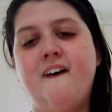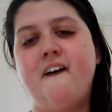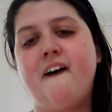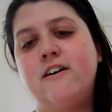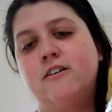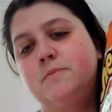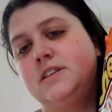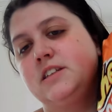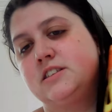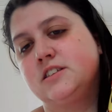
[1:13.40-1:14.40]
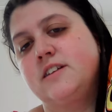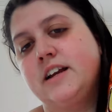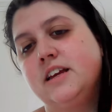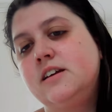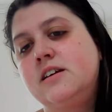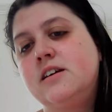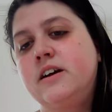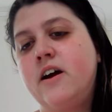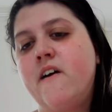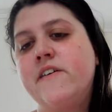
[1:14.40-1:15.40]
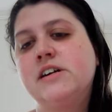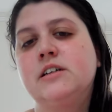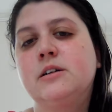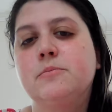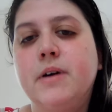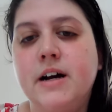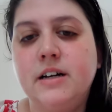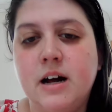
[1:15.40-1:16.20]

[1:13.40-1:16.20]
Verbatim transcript: I opened these already, but